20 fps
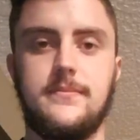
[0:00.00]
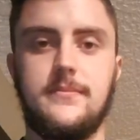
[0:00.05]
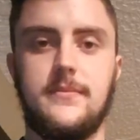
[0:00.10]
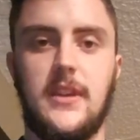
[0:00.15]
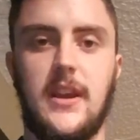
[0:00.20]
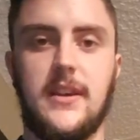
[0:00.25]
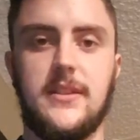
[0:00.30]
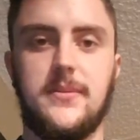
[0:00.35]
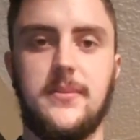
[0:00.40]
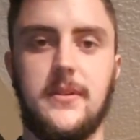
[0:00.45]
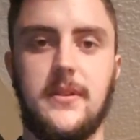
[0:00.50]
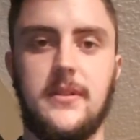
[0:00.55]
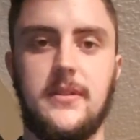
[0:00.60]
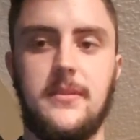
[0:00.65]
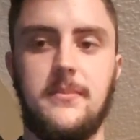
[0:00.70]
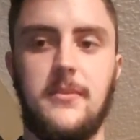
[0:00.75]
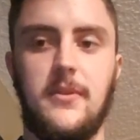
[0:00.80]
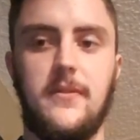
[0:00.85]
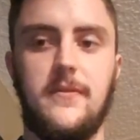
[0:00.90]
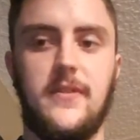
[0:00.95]
Next we're going
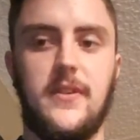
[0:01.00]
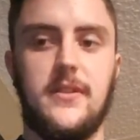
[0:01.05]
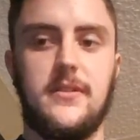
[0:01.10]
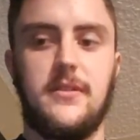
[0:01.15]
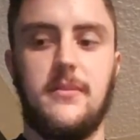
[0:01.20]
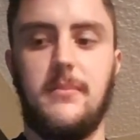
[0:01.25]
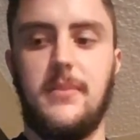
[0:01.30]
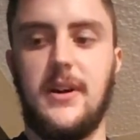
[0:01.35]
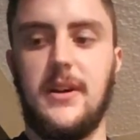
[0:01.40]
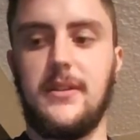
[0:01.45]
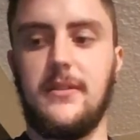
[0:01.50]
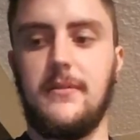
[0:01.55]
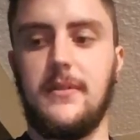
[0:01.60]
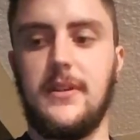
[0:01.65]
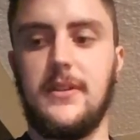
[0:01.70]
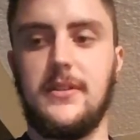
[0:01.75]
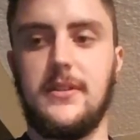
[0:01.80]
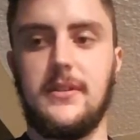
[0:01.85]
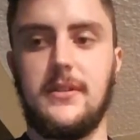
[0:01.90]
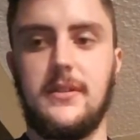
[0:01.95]
to move on to body
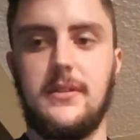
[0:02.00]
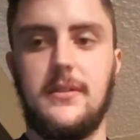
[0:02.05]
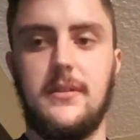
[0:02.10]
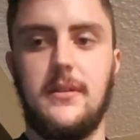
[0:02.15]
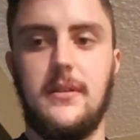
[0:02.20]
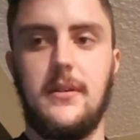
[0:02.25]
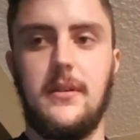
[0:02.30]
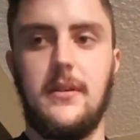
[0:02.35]
regions.